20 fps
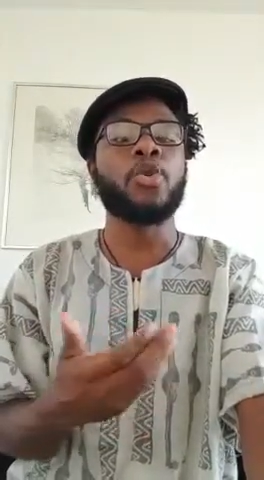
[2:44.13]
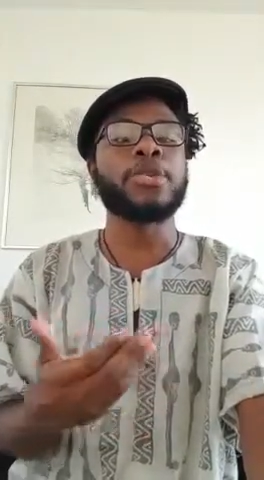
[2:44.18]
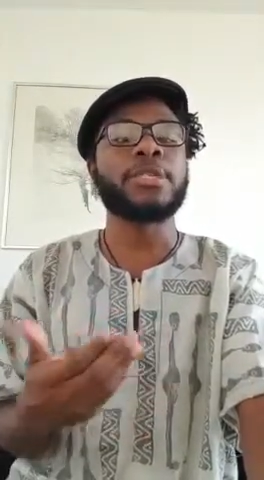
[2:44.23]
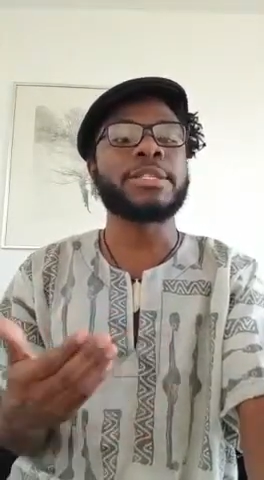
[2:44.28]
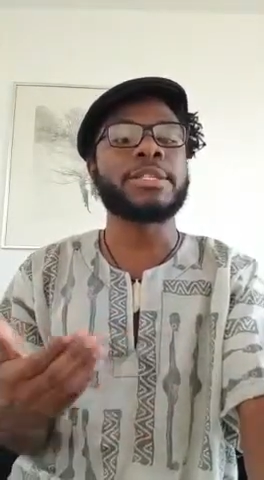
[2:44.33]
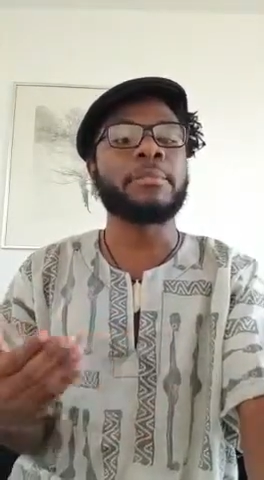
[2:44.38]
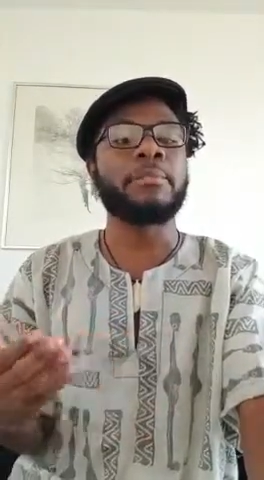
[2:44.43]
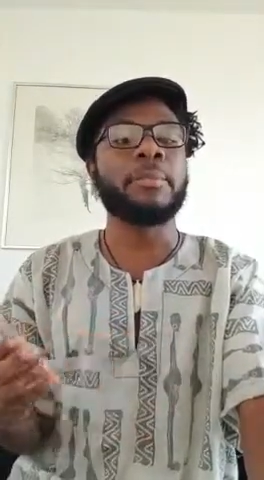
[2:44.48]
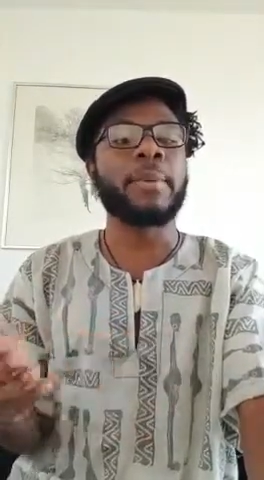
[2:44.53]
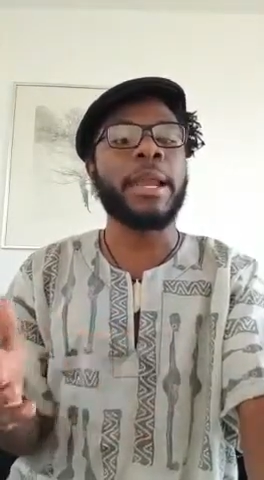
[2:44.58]

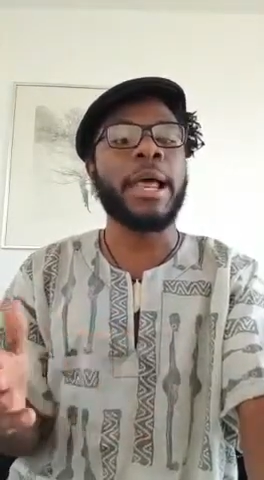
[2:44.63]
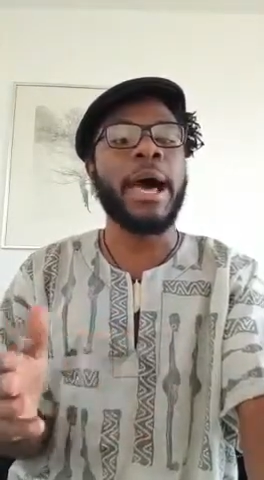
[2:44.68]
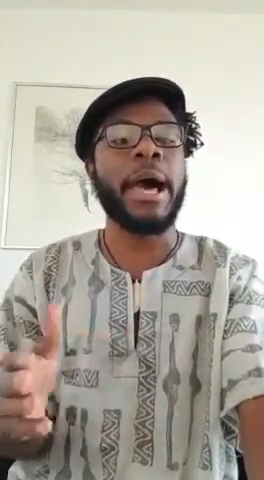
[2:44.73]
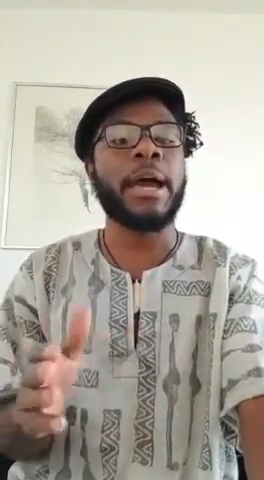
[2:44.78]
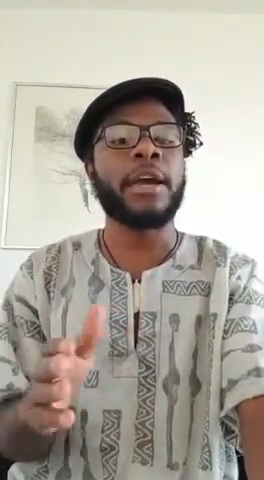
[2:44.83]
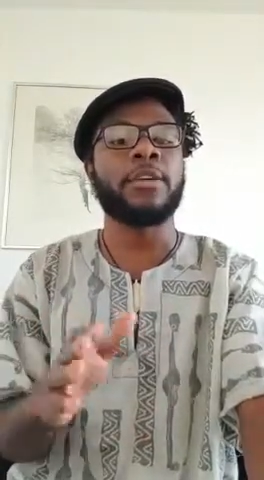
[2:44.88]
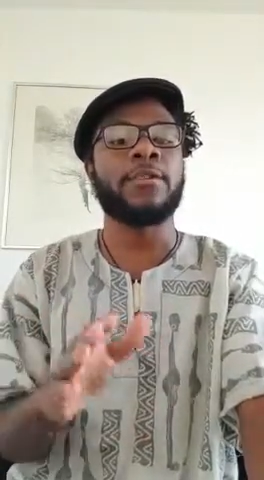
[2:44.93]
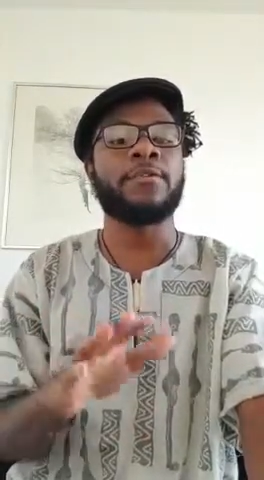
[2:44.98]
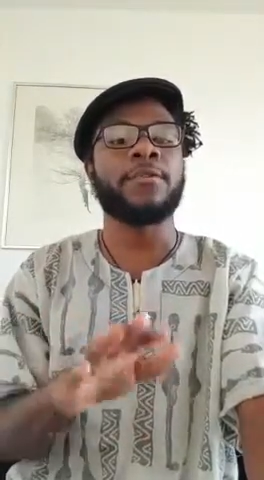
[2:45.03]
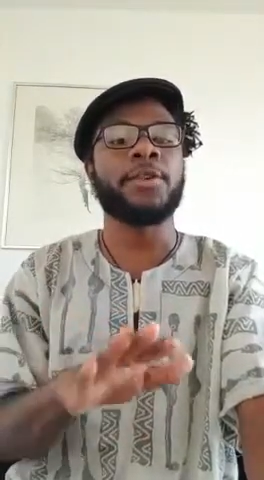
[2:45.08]

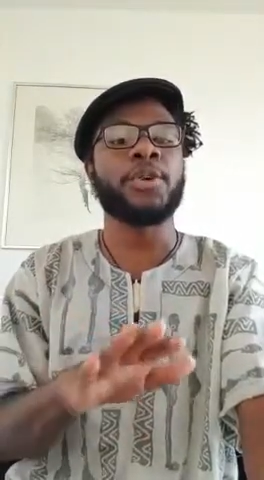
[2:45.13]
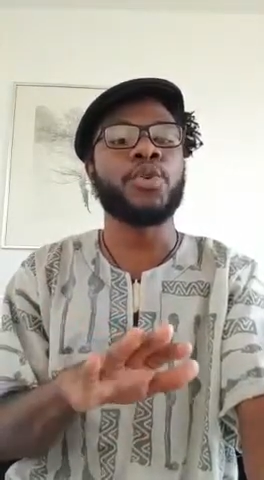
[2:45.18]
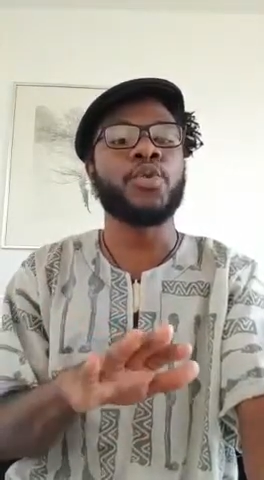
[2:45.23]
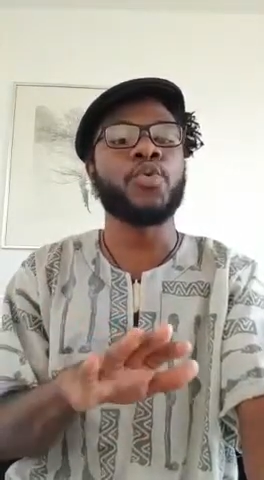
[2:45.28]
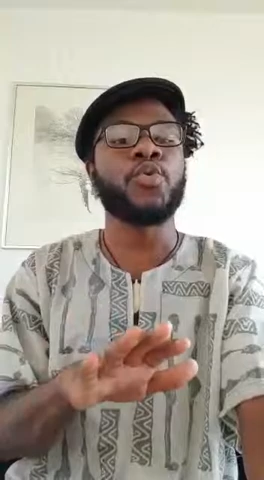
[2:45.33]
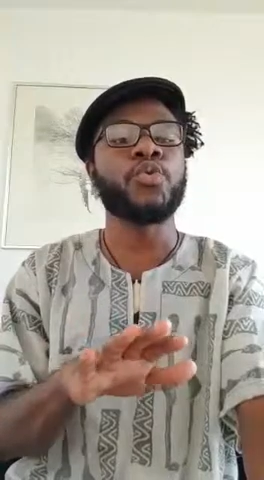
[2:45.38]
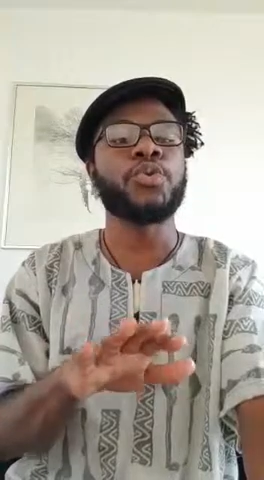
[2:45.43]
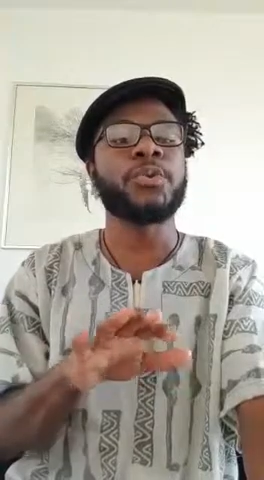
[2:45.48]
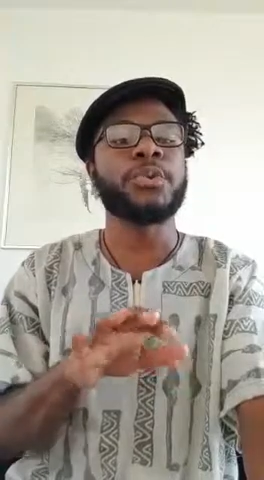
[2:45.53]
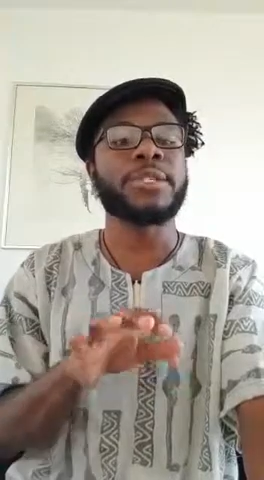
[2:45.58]
supply of the
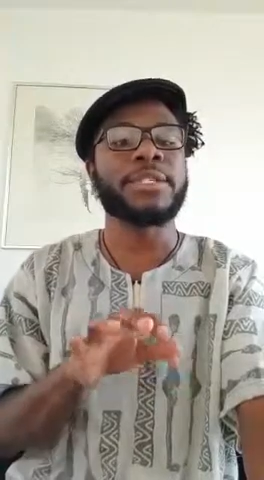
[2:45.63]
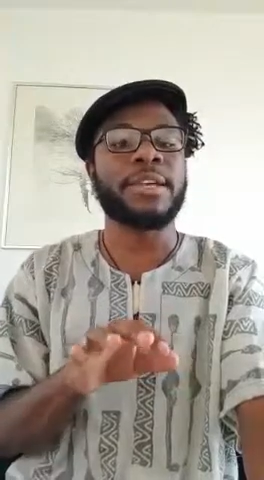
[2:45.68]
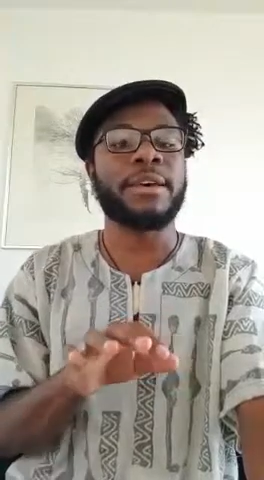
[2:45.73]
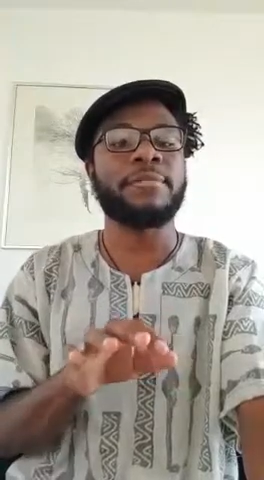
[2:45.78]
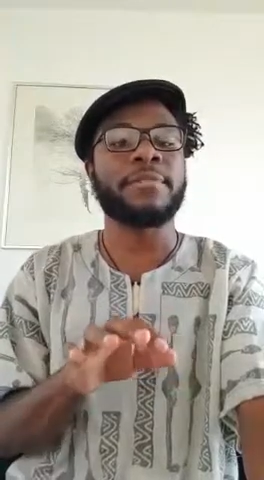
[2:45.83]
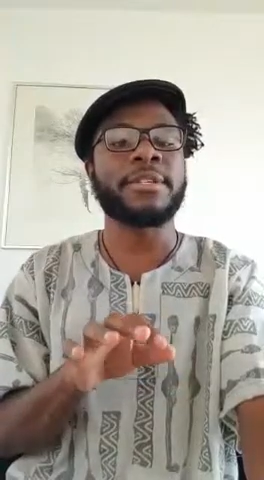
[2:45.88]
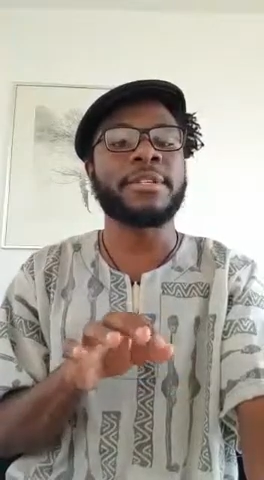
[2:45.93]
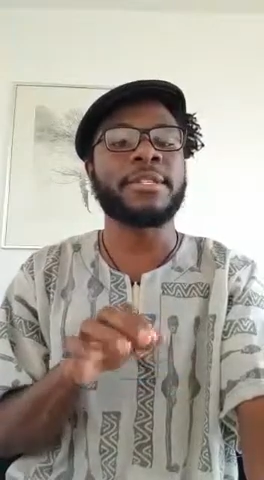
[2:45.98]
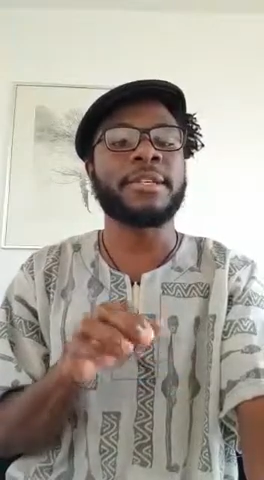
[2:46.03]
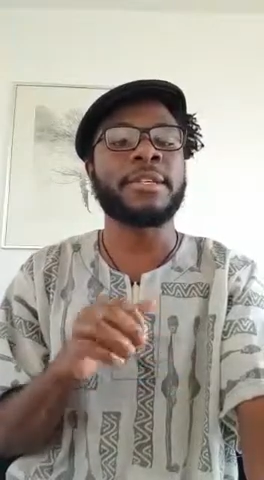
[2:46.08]
goods or
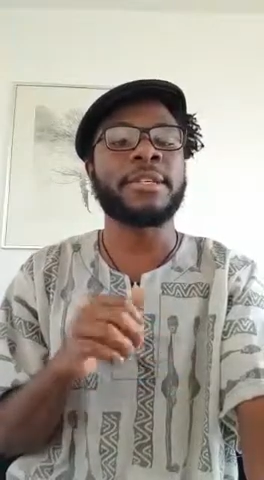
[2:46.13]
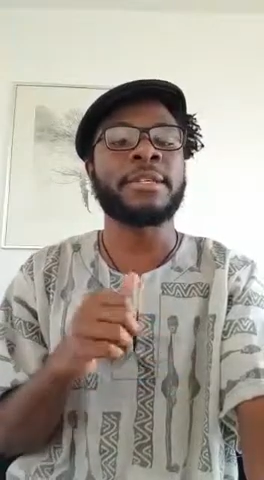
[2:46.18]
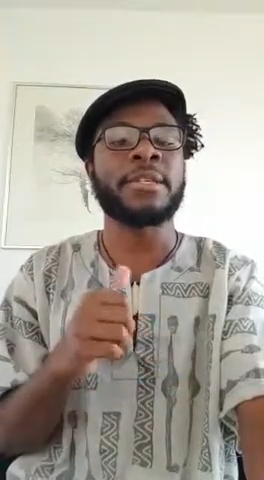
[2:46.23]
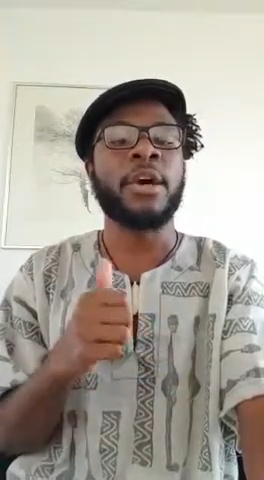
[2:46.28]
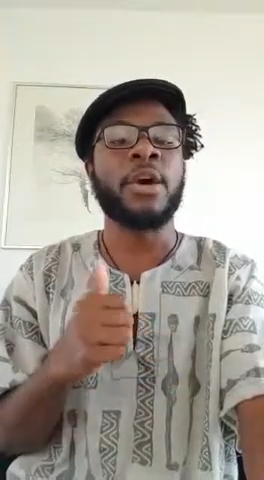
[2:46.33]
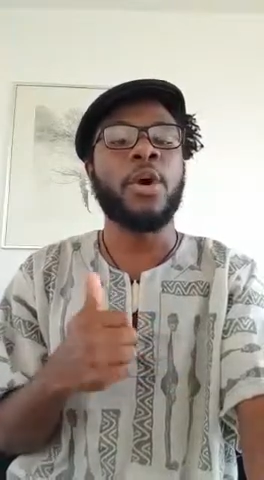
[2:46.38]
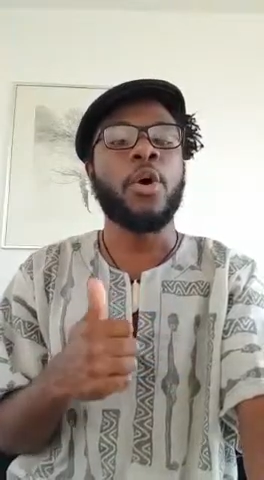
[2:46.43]
services